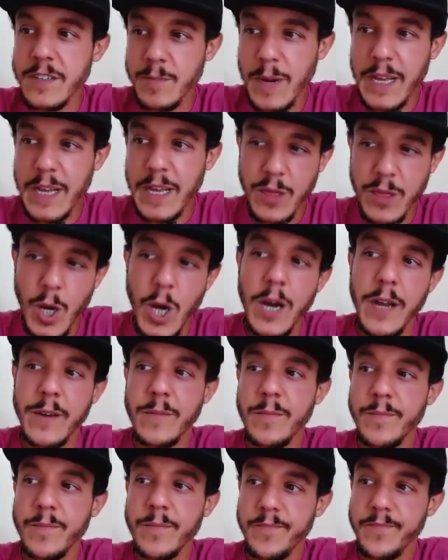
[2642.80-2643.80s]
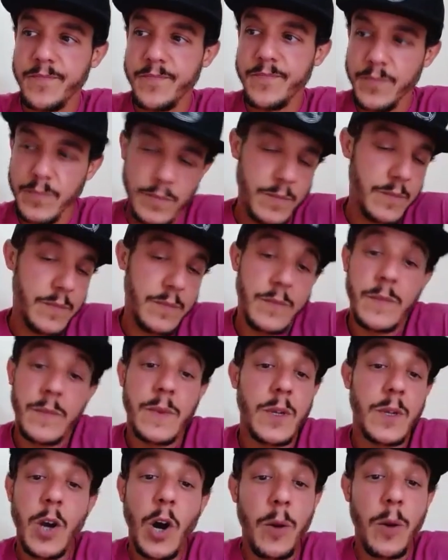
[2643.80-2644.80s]
my thought.
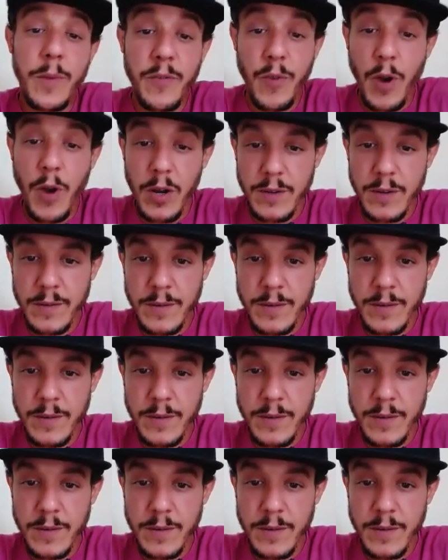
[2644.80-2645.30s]
Call me wrong.